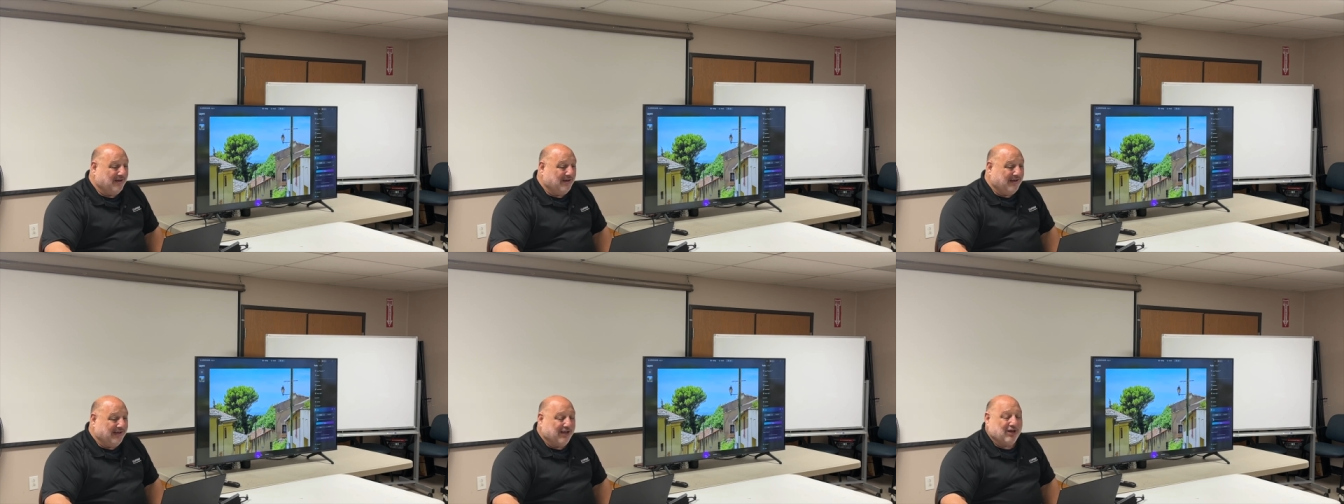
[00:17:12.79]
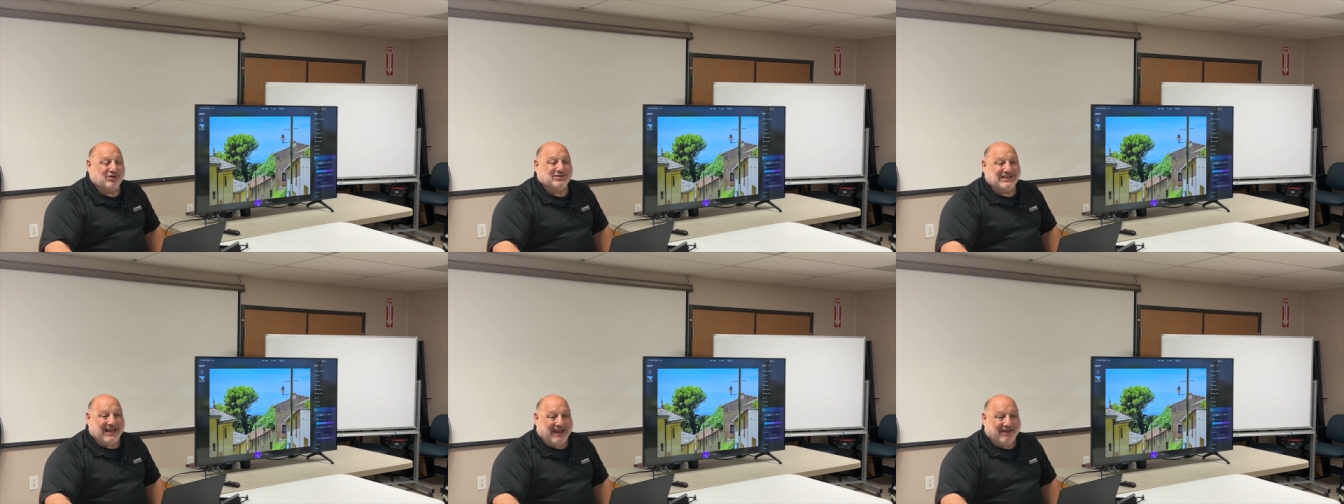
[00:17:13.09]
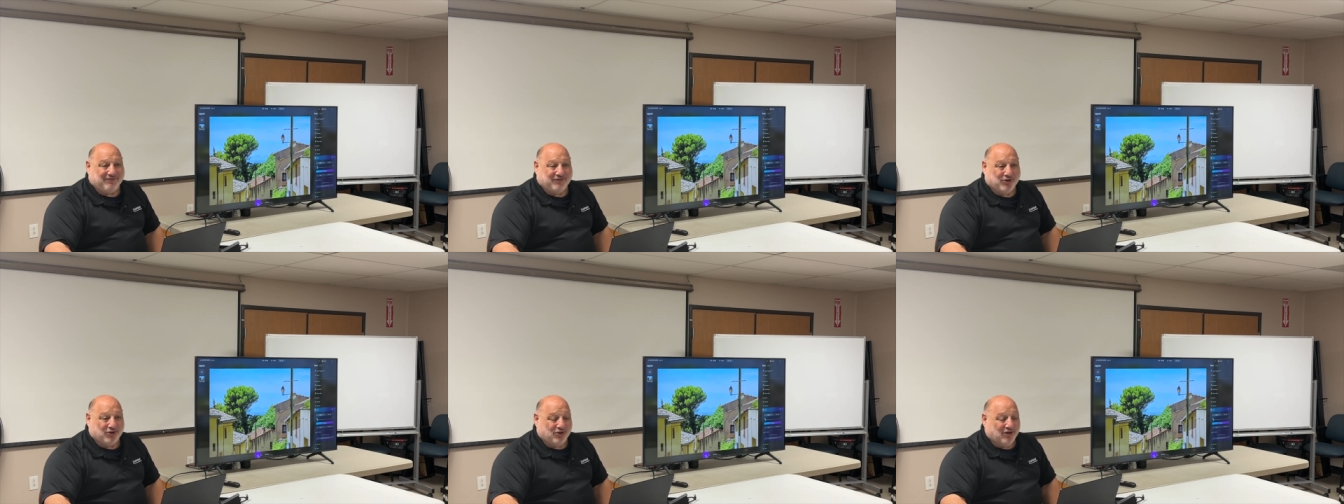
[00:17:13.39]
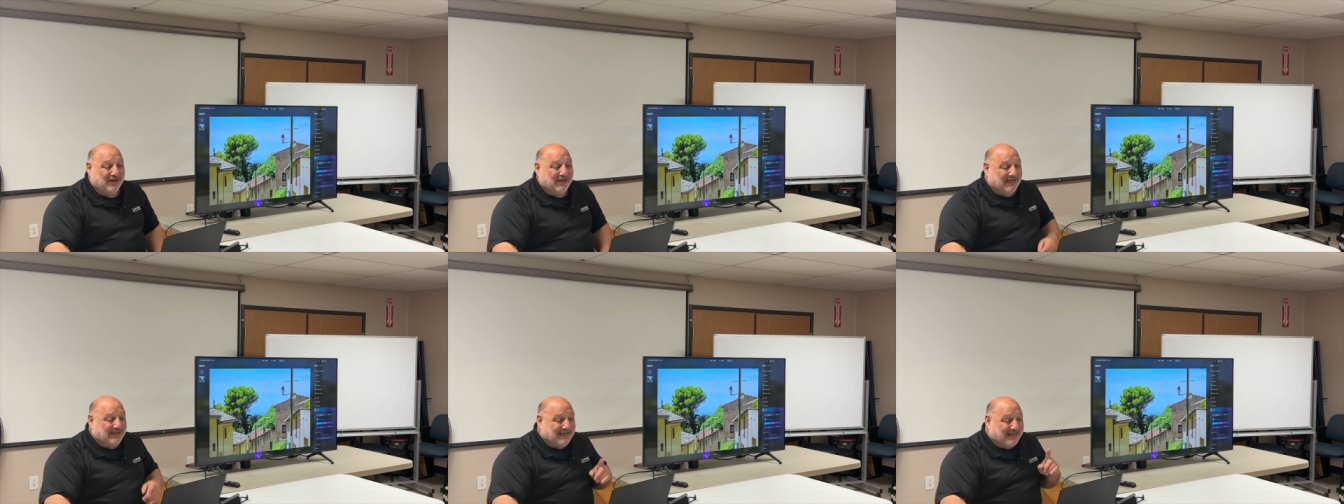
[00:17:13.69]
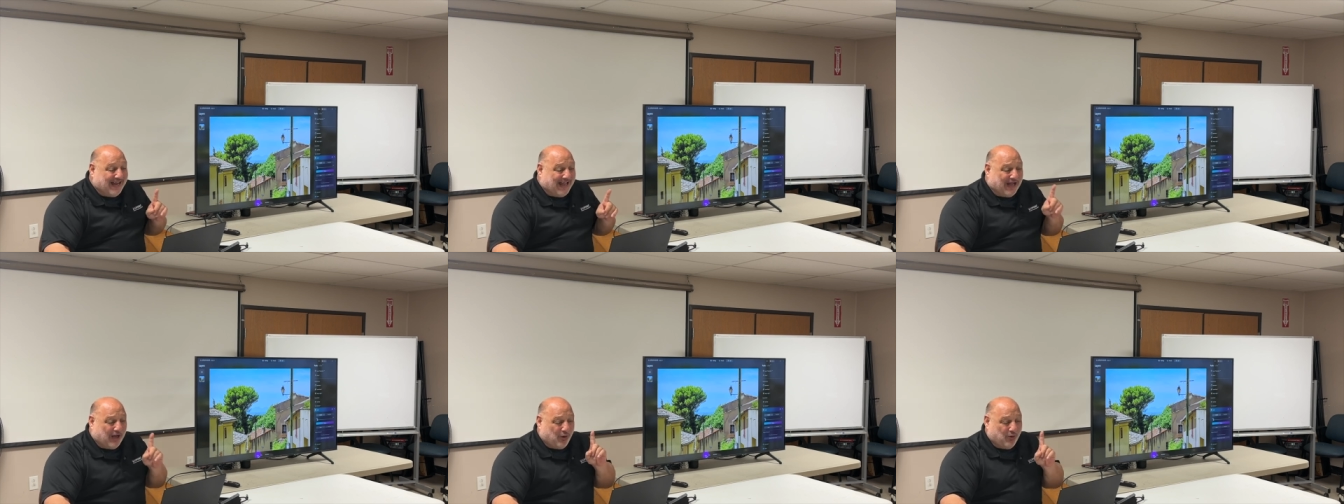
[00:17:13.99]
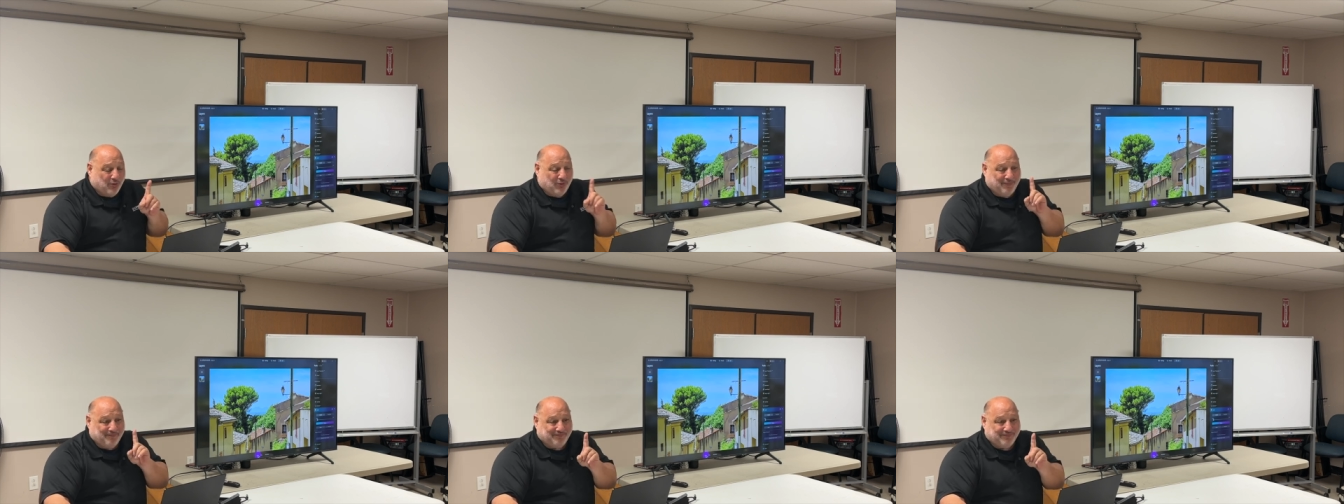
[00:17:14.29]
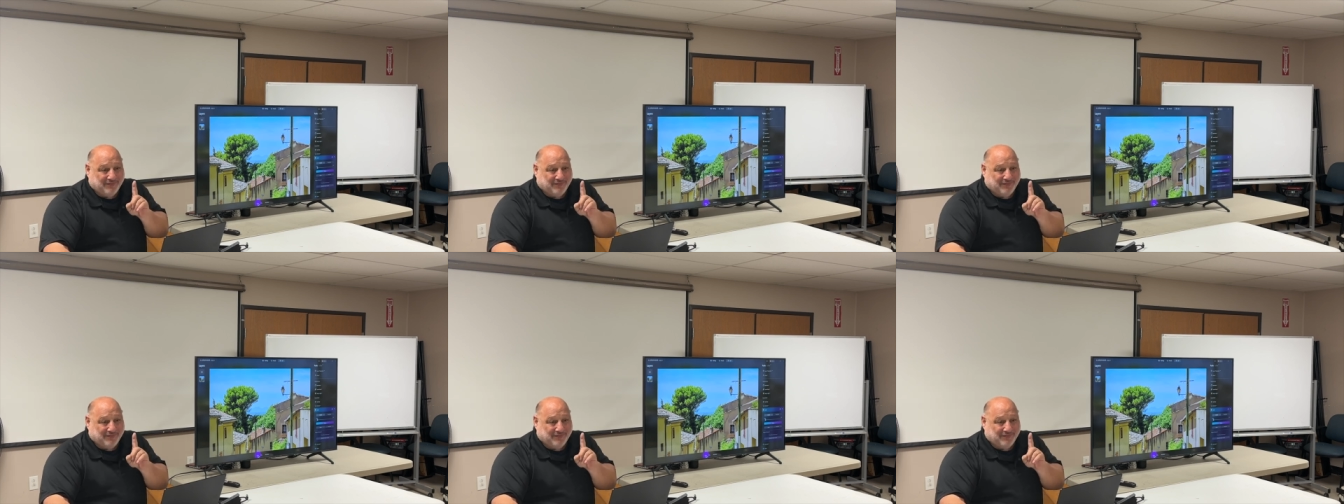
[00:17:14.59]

Here's after. Now,